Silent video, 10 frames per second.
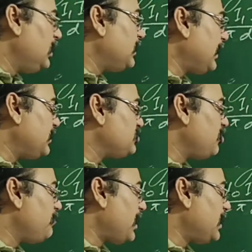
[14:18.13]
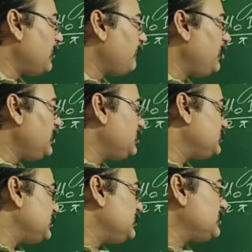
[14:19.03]
Direction of magnetic field, it
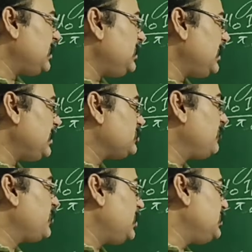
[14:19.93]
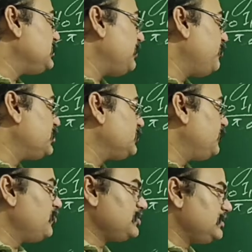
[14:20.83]
is inside, direction of current is upward, so
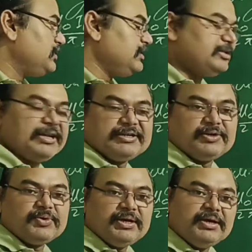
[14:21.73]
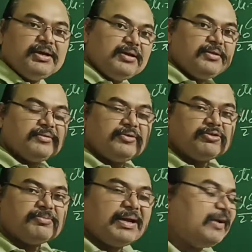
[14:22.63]
force is in this direction. Okay, this
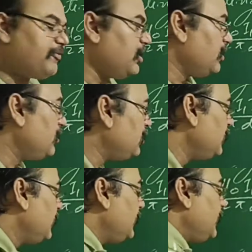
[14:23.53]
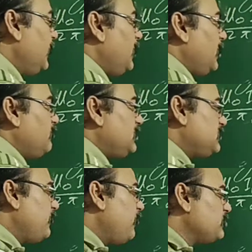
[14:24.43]
is my left hand. Now
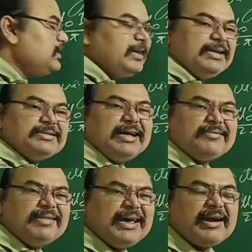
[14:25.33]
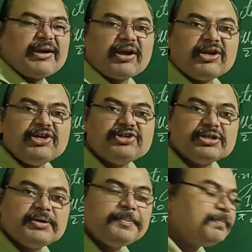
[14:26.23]
this force indicates that they are attracting each
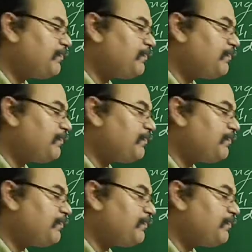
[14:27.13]
other.